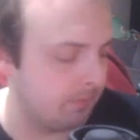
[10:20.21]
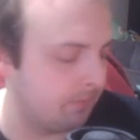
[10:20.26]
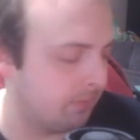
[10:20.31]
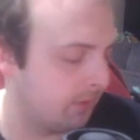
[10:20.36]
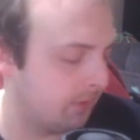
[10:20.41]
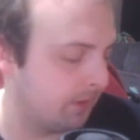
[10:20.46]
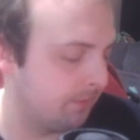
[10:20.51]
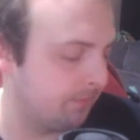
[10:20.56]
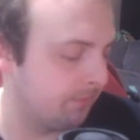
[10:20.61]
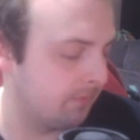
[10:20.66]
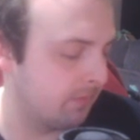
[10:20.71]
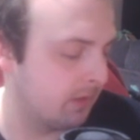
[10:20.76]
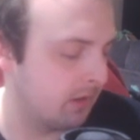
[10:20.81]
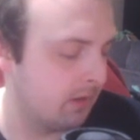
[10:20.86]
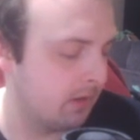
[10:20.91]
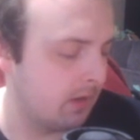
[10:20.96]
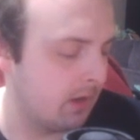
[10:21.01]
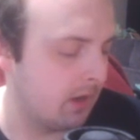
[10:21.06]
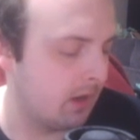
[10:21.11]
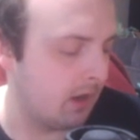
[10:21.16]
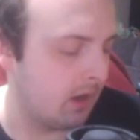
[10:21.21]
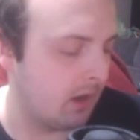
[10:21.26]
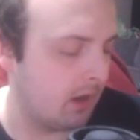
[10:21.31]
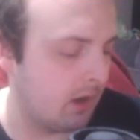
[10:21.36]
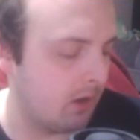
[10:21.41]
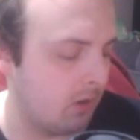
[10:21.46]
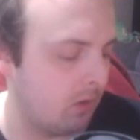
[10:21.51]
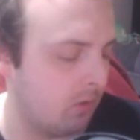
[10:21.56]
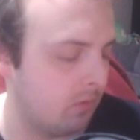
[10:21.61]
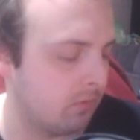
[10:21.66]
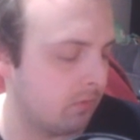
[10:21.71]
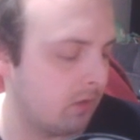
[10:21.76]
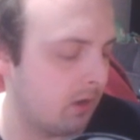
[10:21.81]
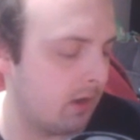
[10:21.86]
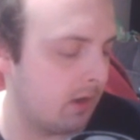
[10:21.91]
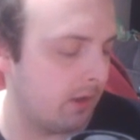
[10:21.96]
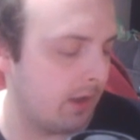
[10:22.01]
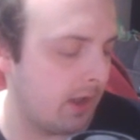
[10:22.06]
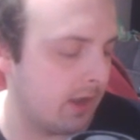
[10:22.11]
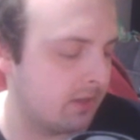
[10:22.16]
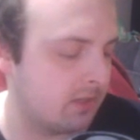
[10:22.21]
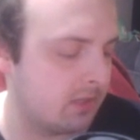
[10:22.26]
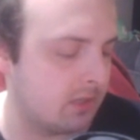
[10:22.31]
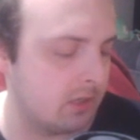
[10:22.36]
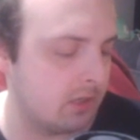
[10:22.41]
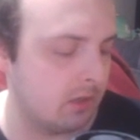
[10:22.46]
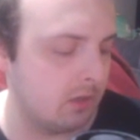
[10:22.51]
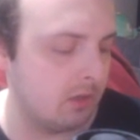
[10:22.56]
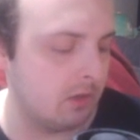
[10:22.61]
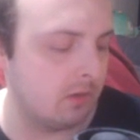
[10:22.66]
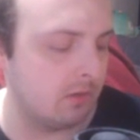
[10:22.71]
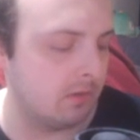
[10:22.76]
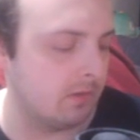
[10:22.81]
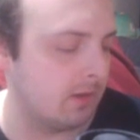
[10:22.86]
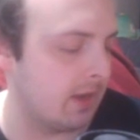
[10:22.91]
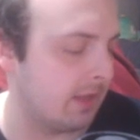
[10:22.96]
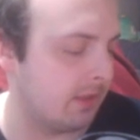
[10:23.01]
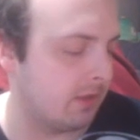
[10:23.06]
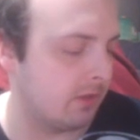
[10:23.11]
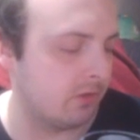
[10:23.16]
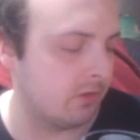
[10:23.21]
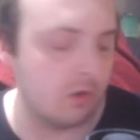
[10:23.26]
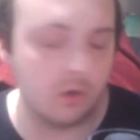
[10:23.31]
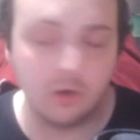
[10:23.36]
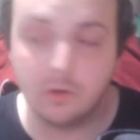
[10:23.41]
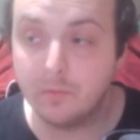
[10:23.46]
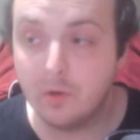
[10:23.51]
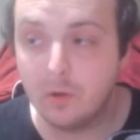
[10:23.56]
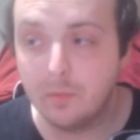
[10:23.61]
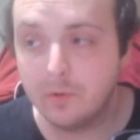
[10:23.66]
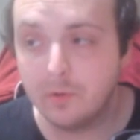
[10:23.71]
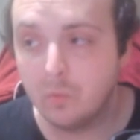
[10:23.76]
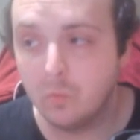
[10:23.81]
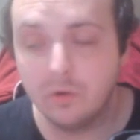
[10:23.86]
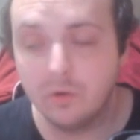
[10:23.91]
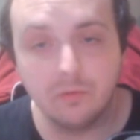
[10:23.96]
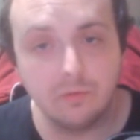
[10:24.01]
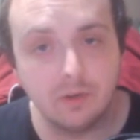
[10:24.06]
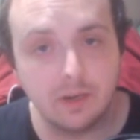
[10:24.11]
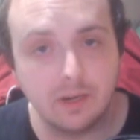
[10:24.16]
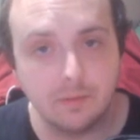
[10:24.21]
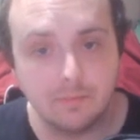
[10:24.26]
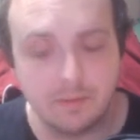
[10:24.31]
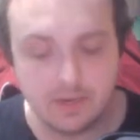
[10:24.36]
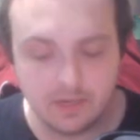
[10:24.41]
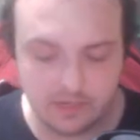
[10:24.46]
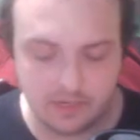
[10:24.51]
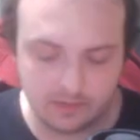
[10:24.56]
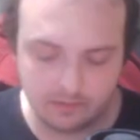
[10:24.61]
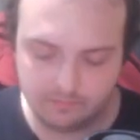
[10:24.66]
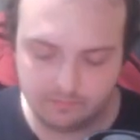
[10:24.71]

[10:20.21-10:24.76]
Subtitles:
But overall, I still, at this current moment, wouldn't recommend it.